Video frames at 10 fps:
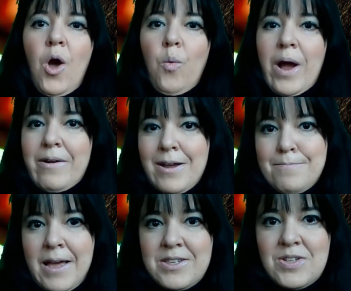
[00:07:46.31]
Where I'm
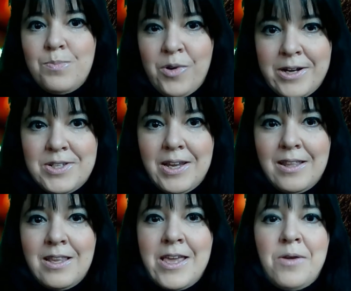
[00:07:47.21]
based is Brighton
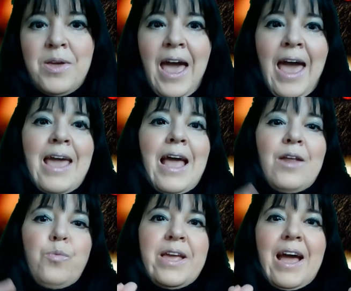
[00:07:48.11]
in the UK,
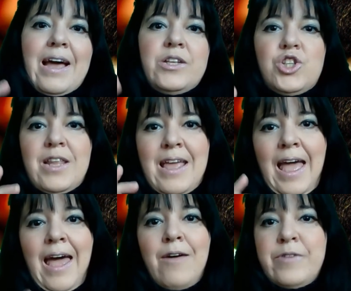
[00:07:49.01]
and we actually
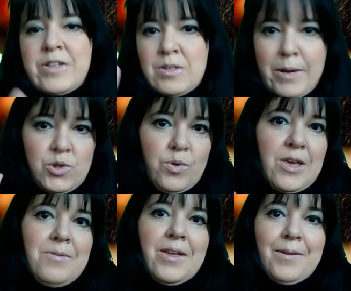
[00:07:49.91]
have a special
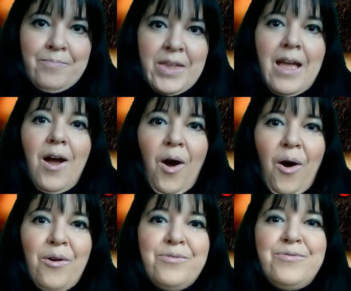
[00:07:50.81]
unit
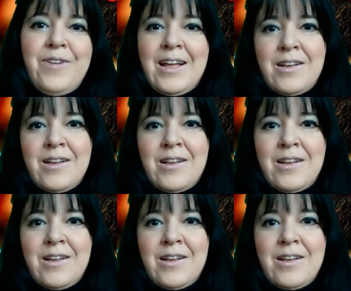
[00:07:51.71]
of